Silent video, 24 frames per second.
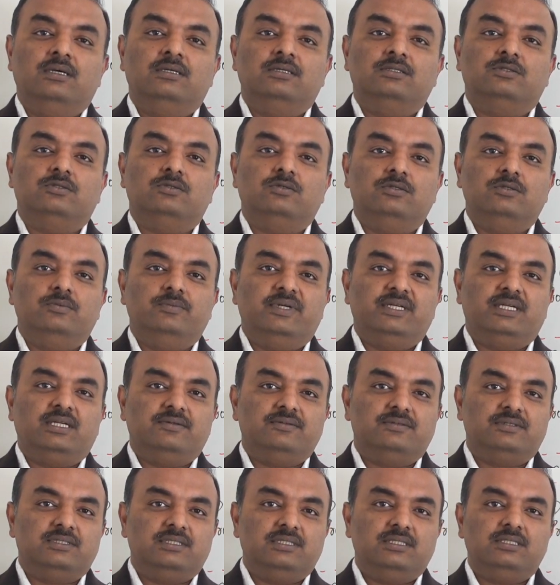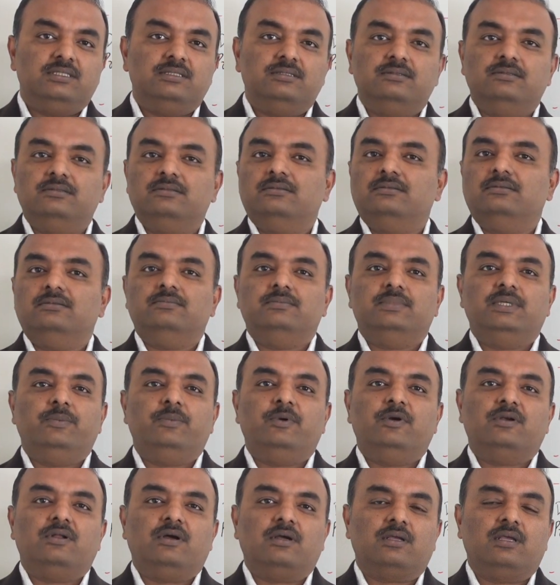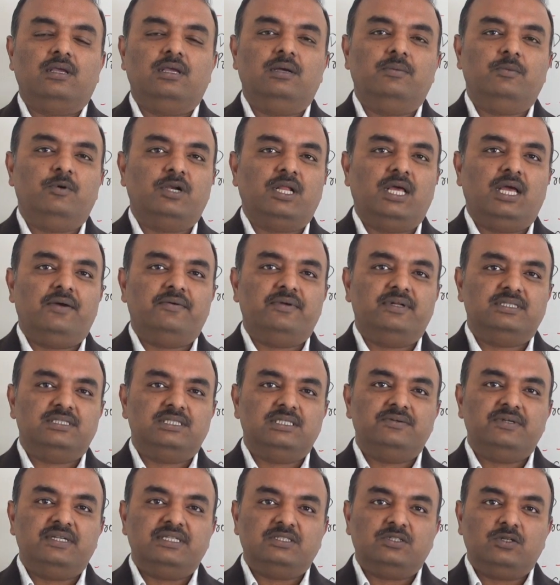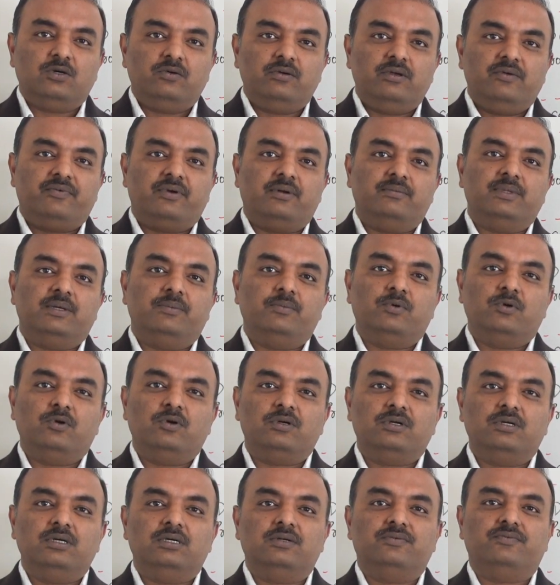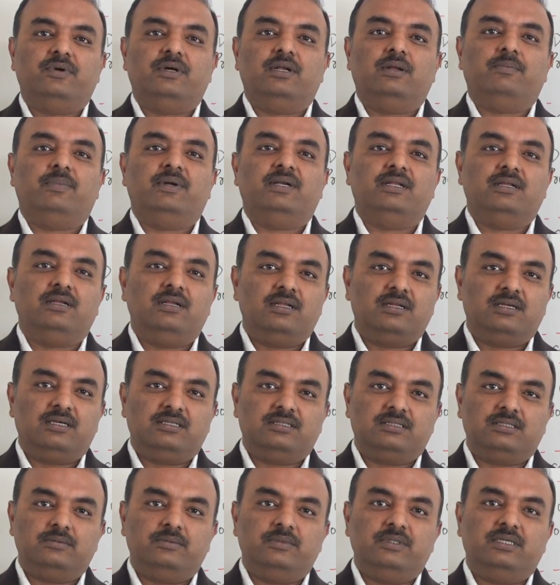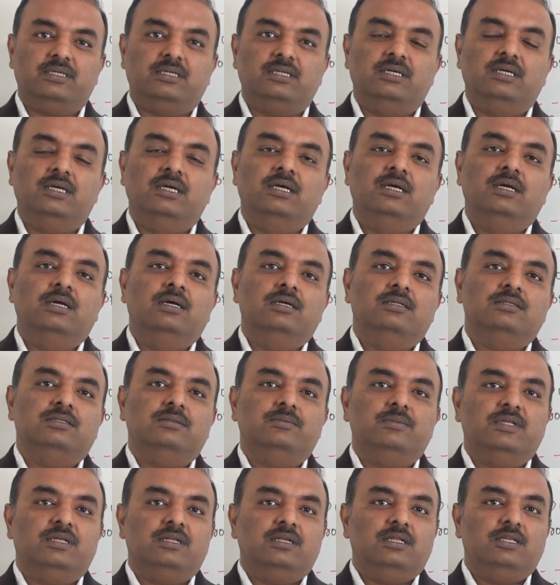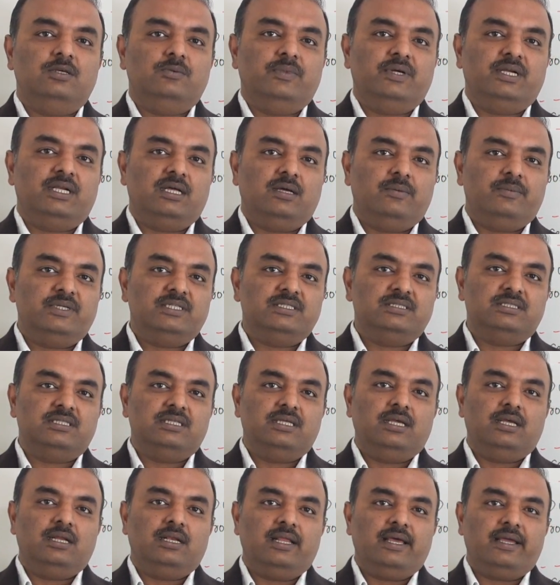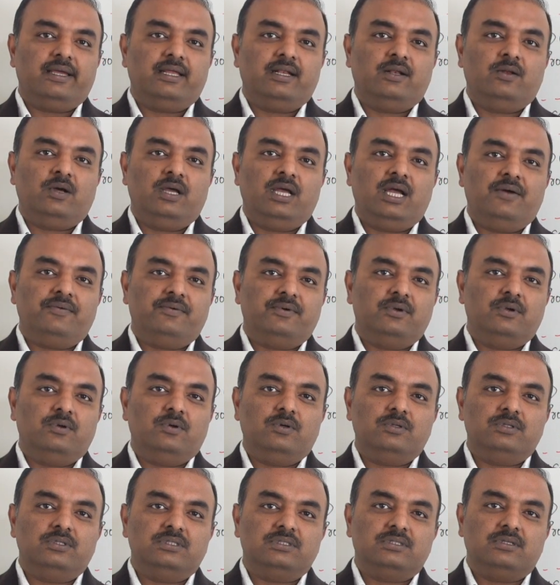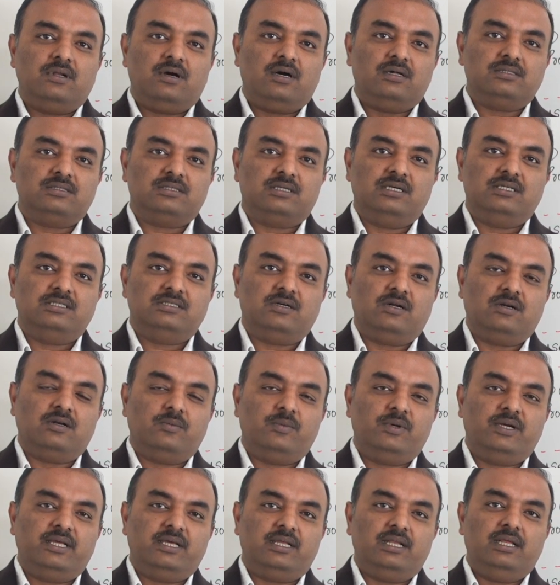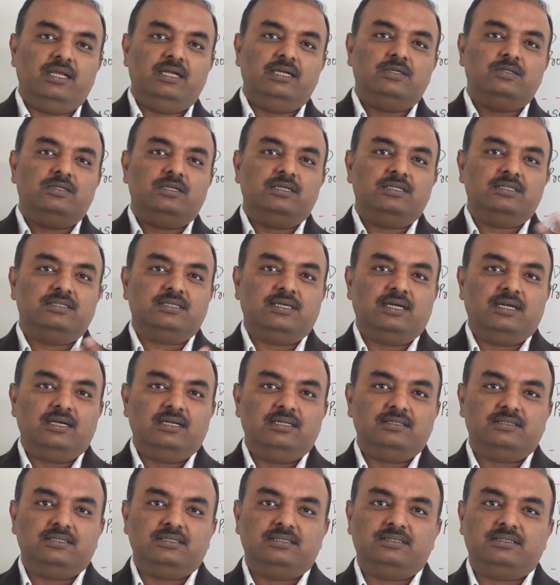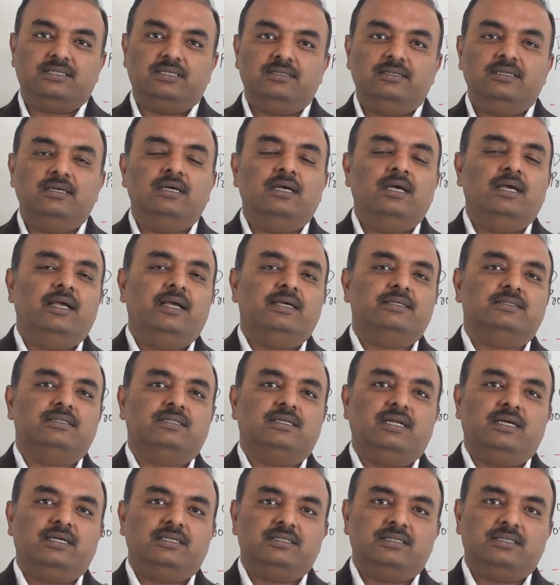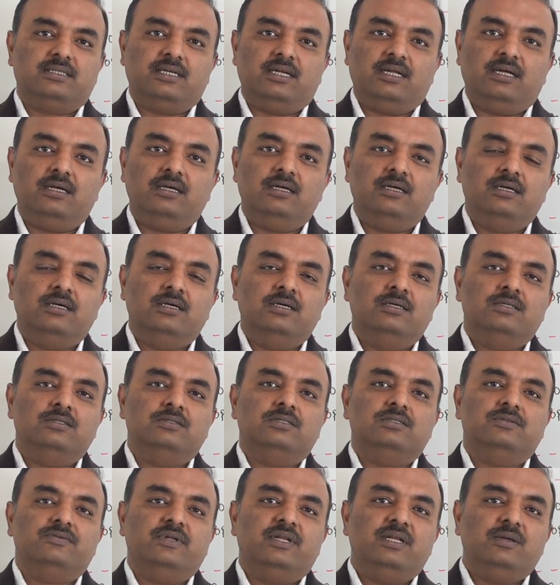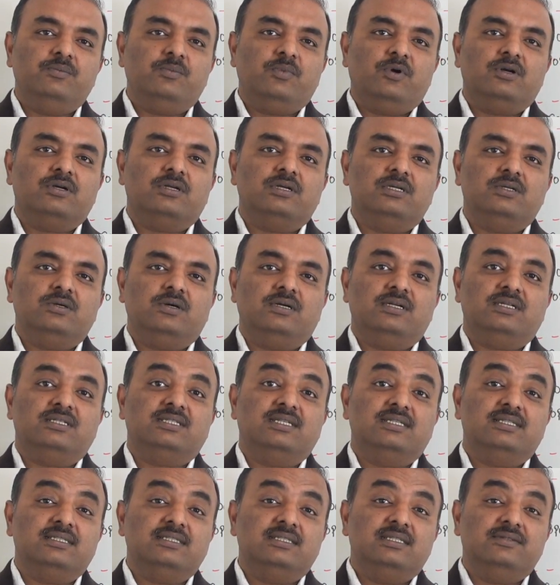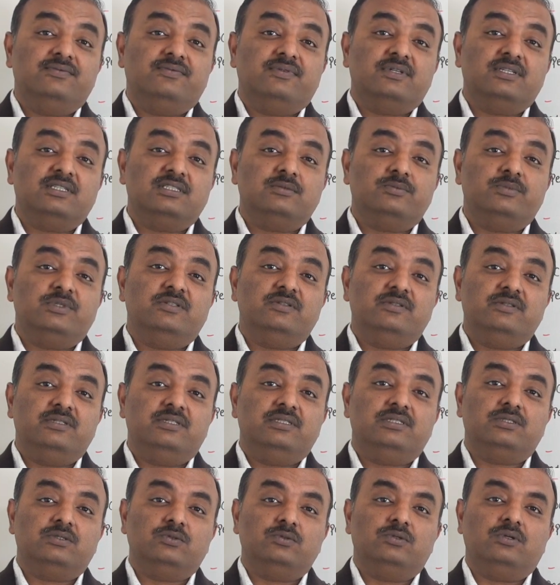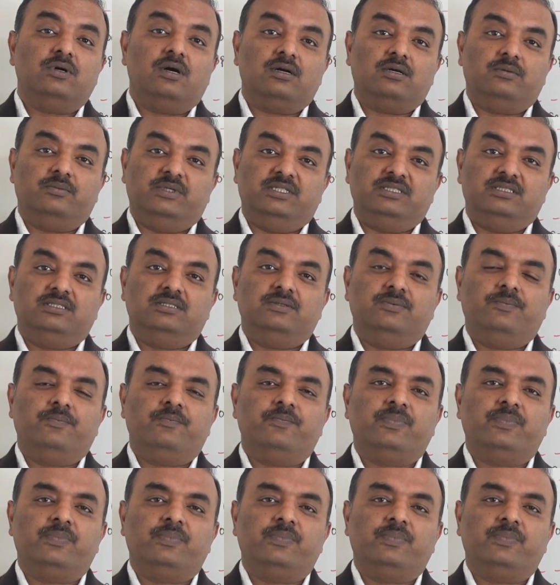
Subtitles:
So you might have seen people talking about I have received SOV from the broker for a particular customer. Similarly, you might have been seeing I have to load this loss runs automatically into the risk analysis, etc. etc. So it's very important to understand the difference between these two documents.